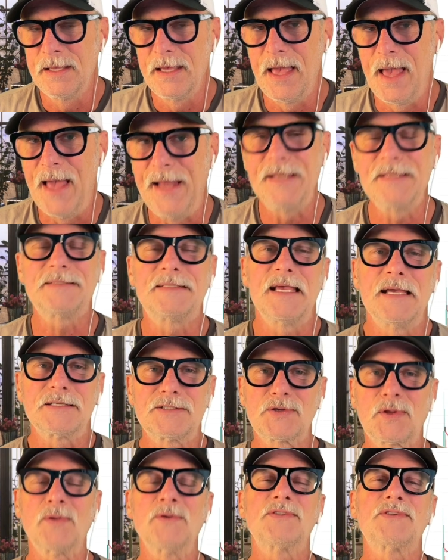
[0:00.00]
it's
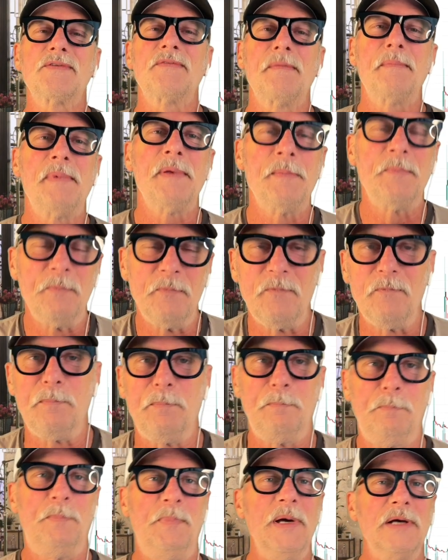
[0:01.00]
exclusively
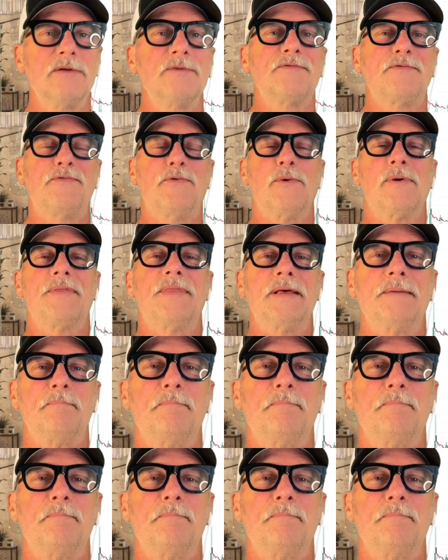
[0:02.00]
built for the